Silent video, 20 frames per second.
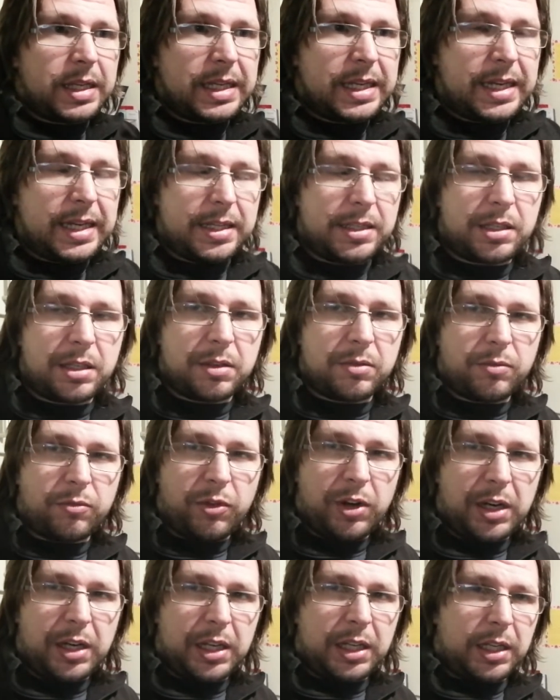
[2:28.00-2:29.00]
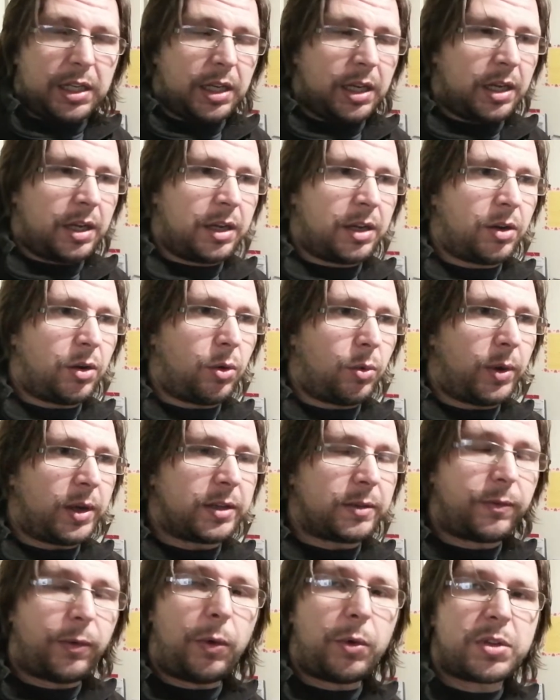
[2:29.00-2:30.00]
isn't really
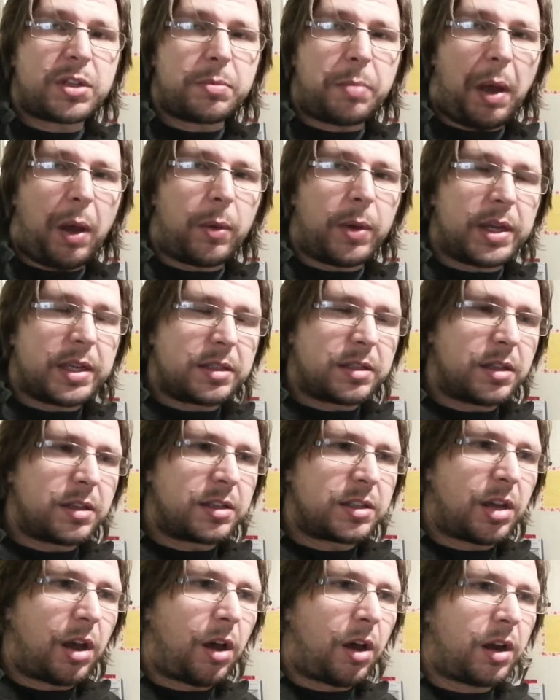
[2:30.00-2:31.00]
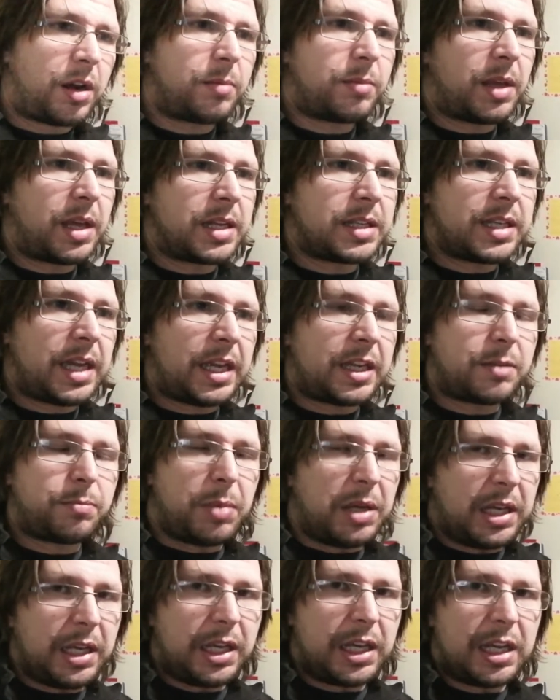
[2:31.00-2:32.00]
always thought about is the time that it takes
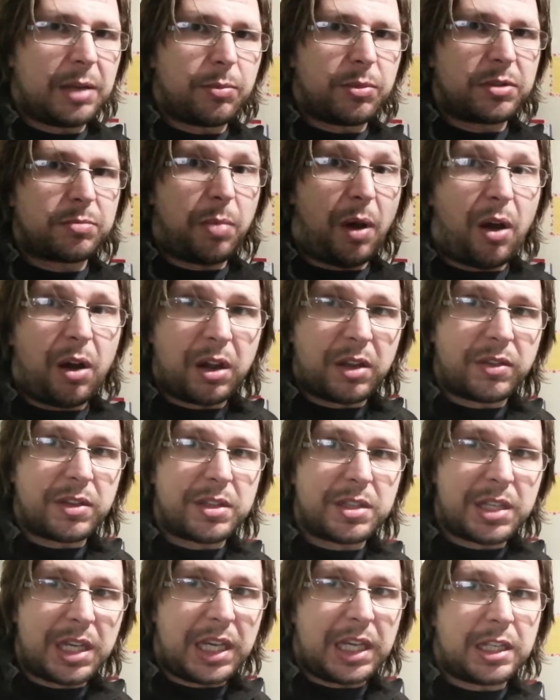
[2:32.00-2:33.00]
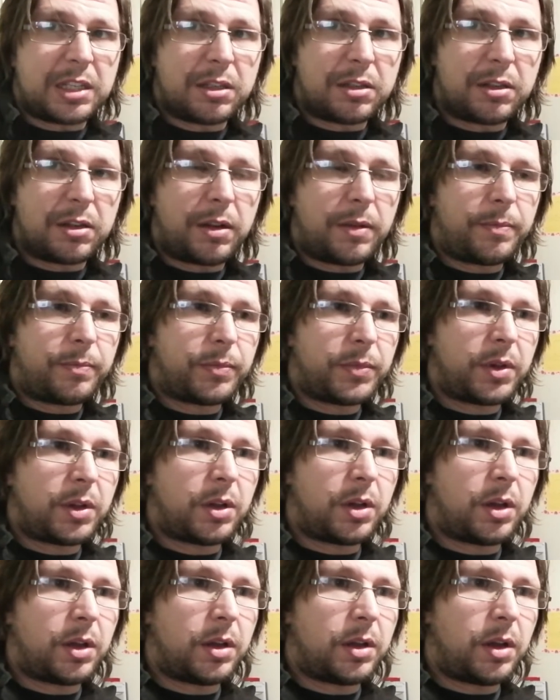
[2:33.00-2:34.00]
beekeepers behind the scenes
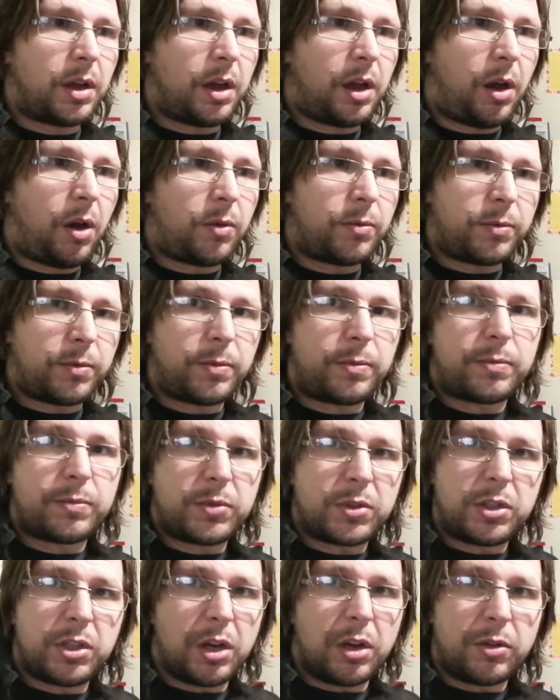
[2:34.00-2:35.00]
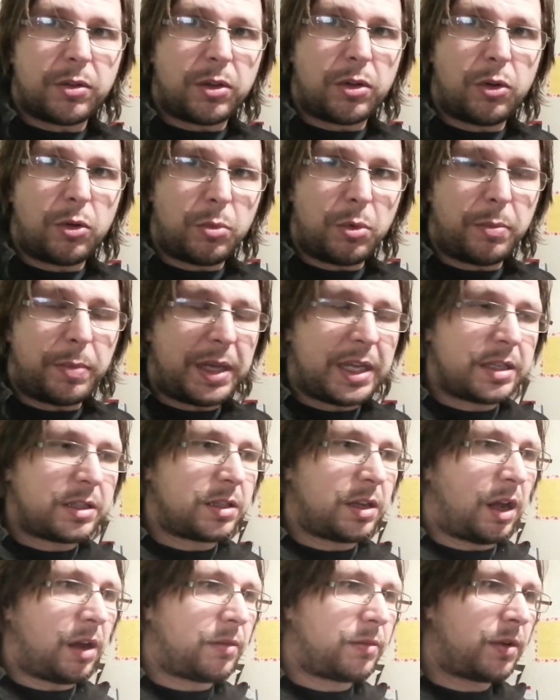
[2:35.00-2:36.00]
of, you know, the normal bee
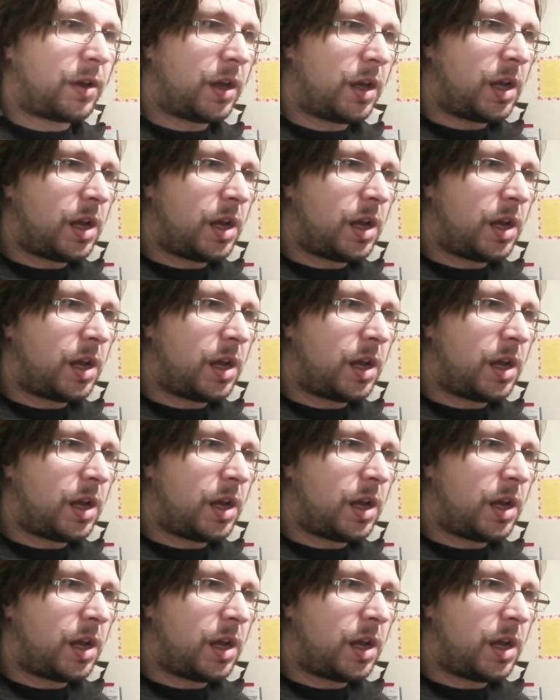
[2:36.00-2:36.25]
stuff,